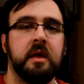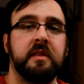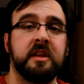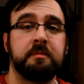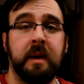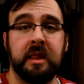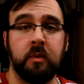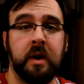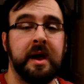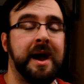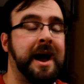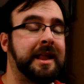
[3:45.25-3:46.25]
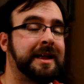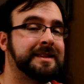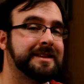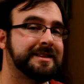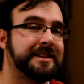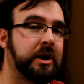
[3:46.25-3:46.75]
This, by the way,
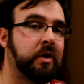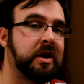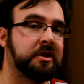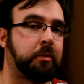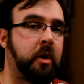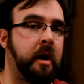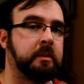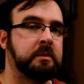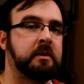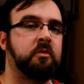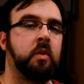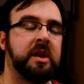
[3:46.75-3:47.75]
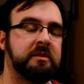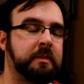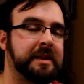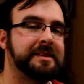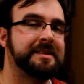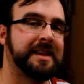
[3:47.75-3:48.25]
highlights a serious problem of what has
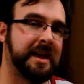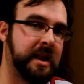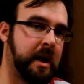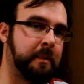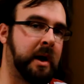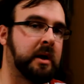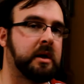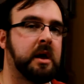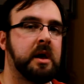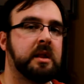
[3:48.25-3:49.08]
been said about